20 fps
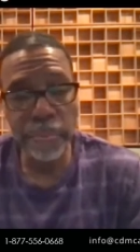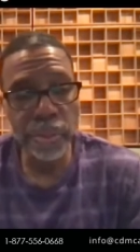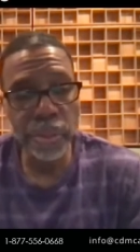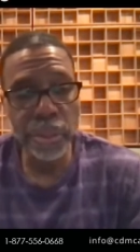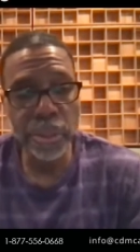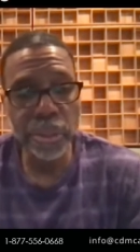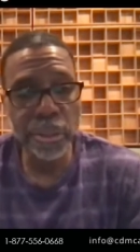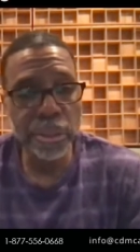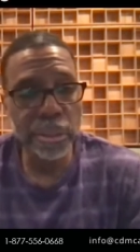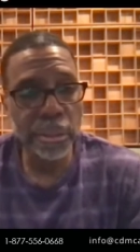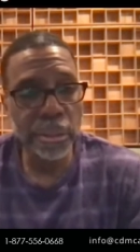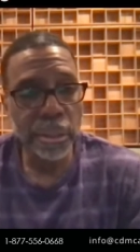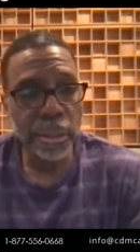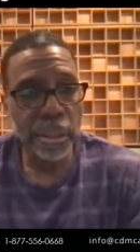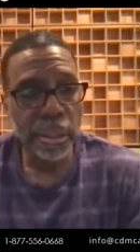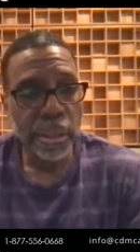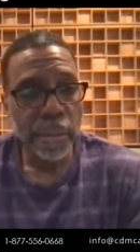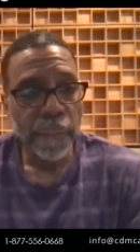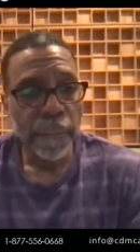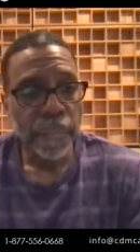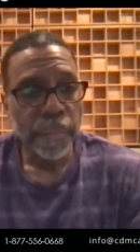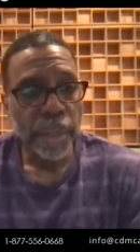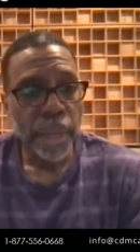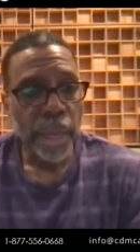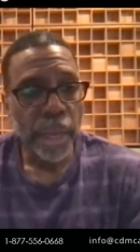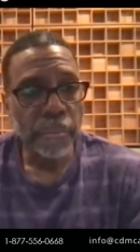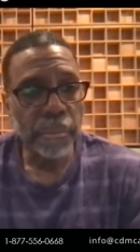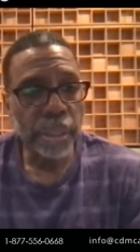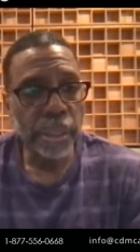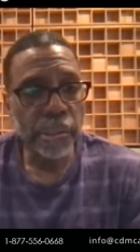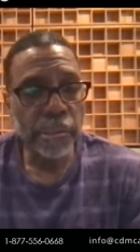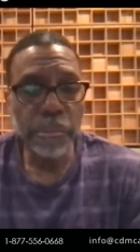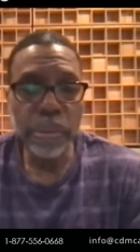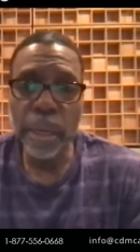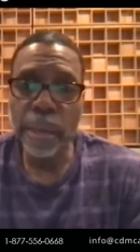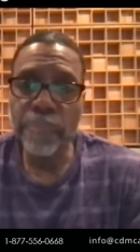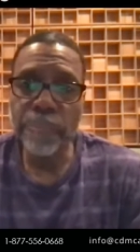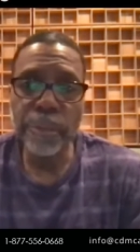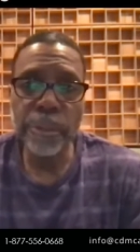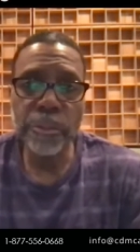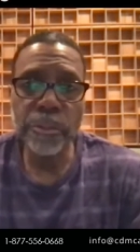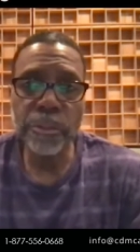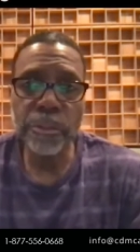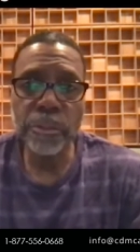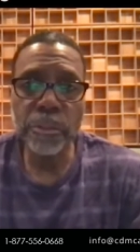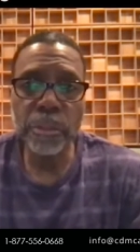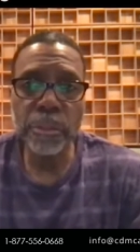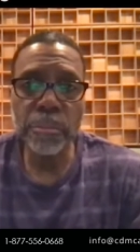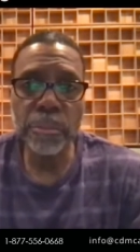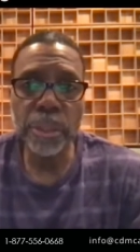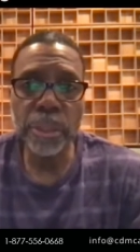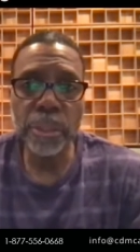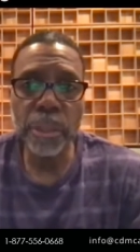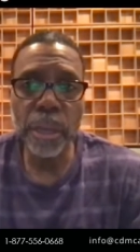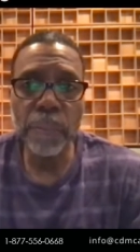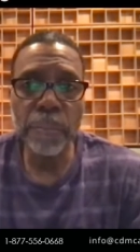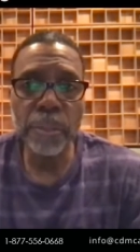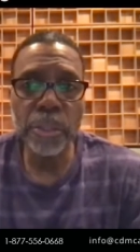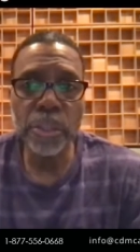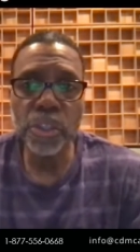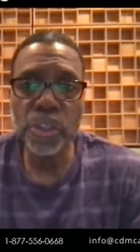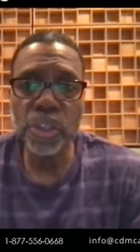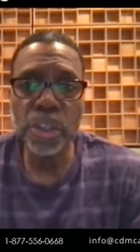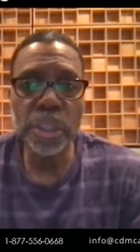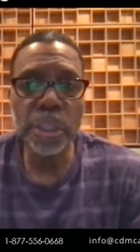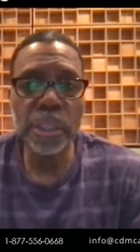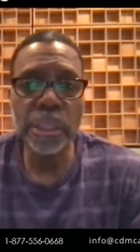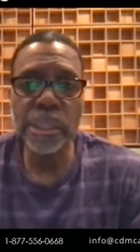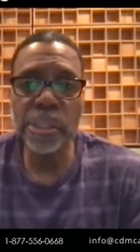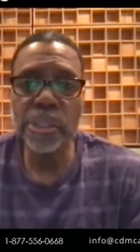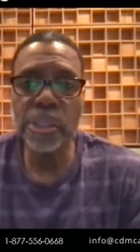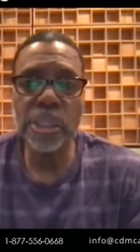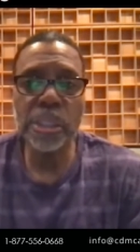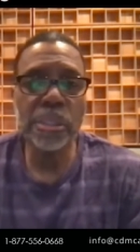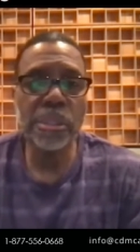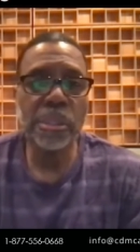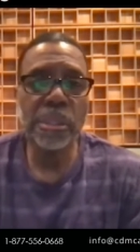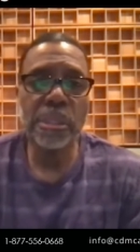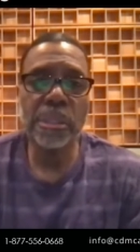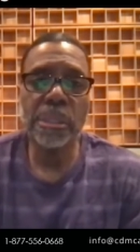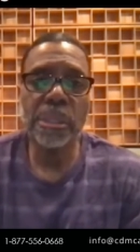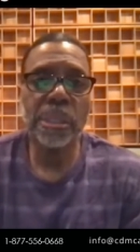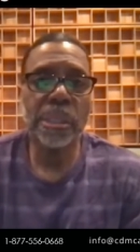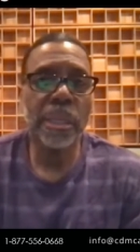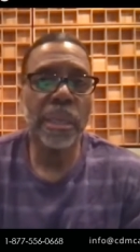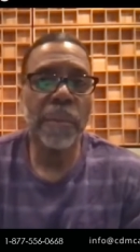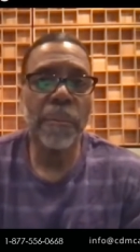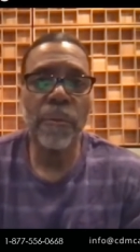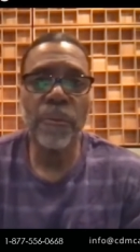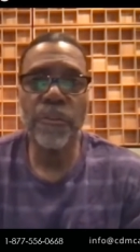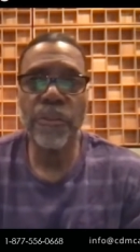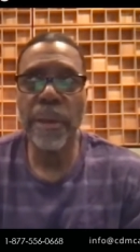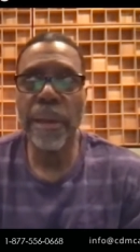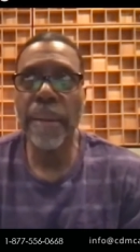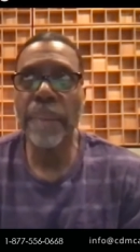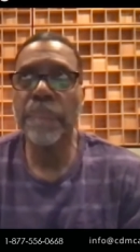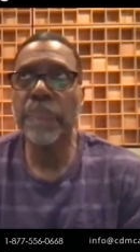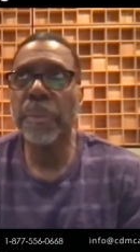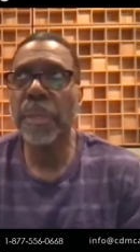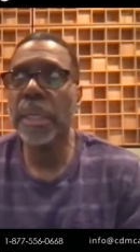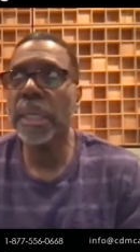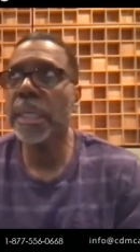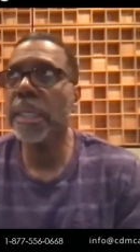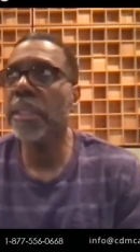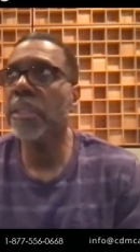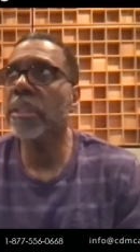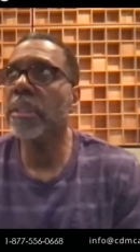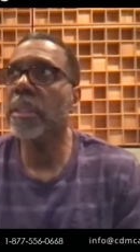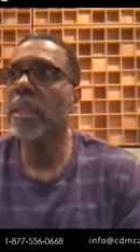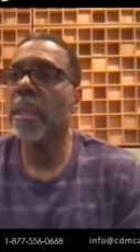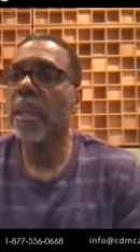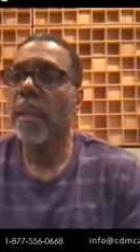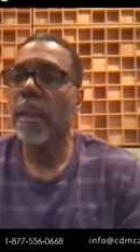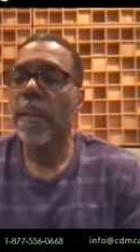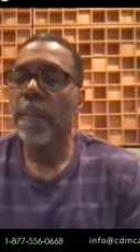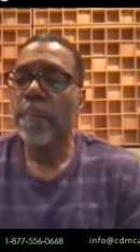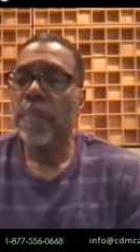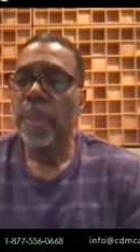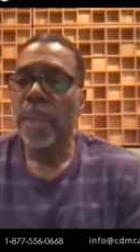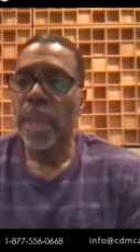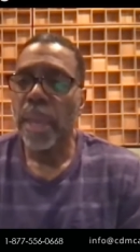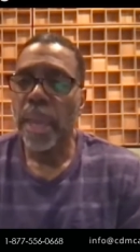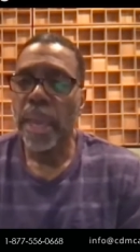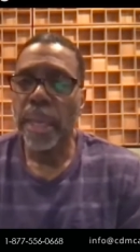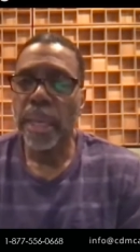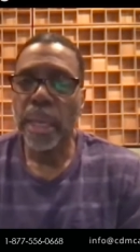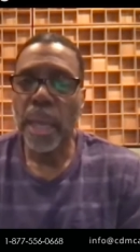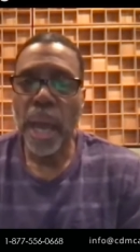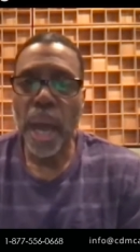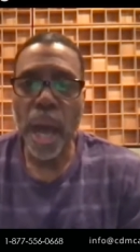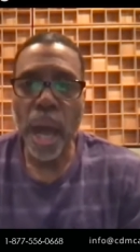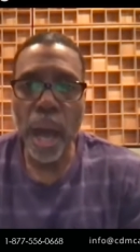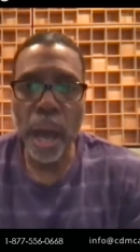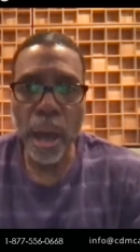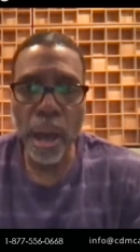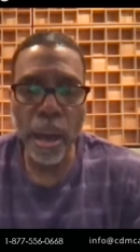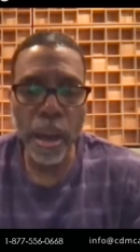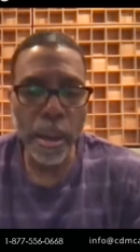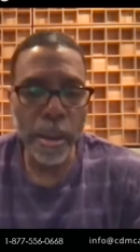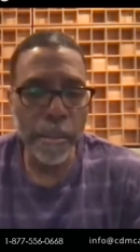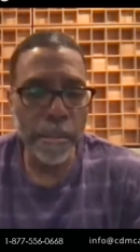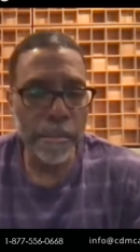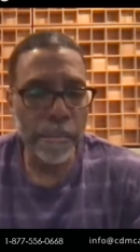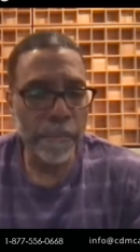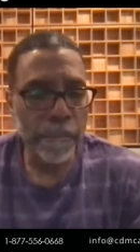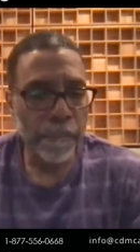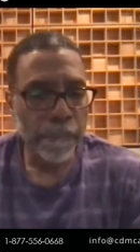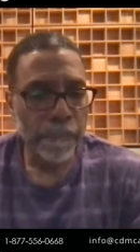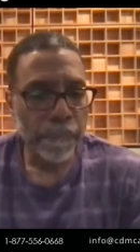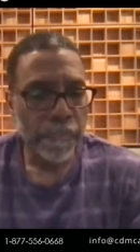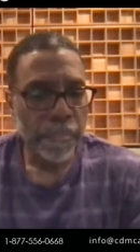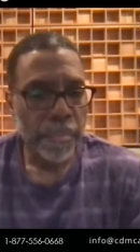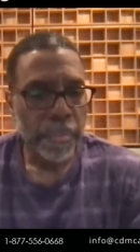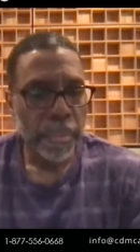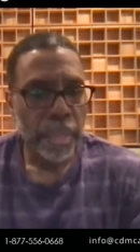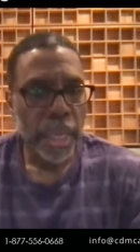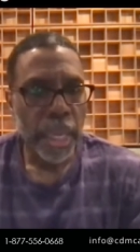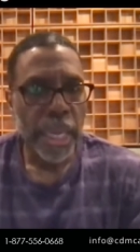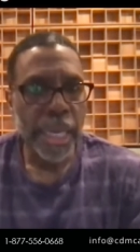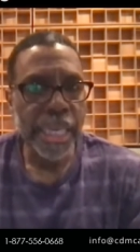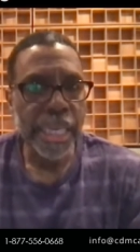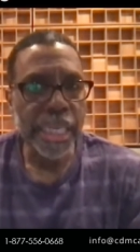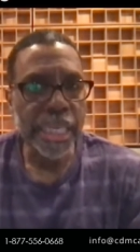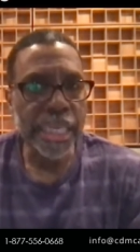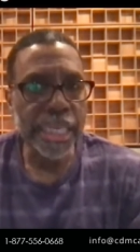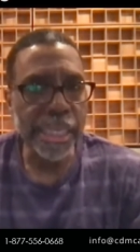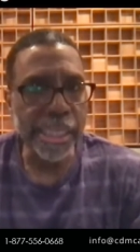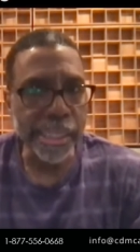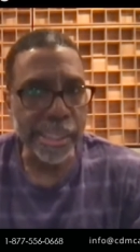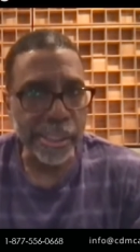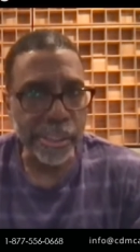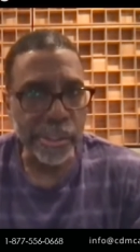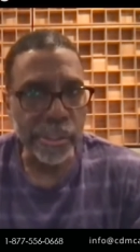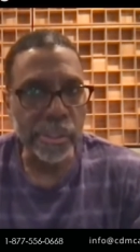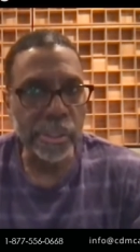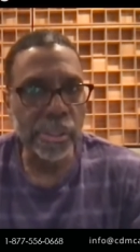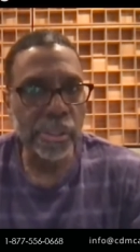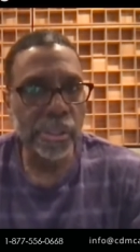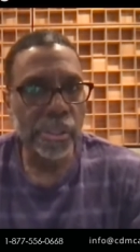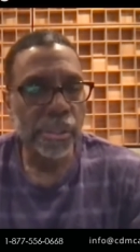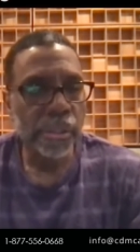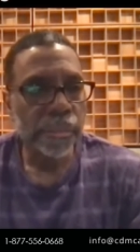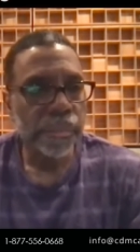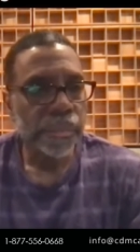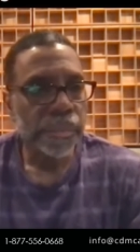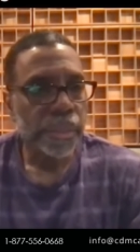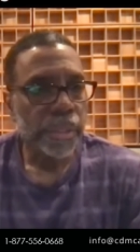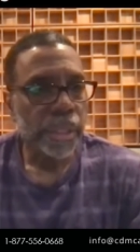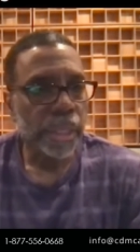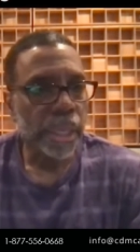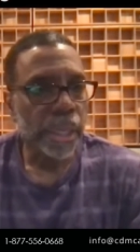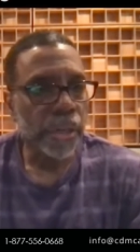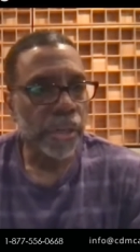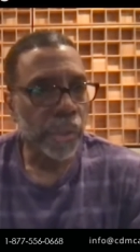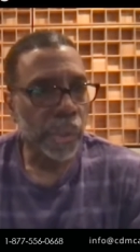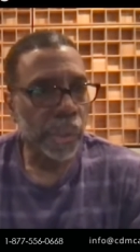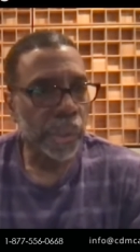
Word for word: I'm just I'm gonna I'm gonna just gonna be I'm gonna chill in Jesus today. I'm gonna find peace and calm and ease in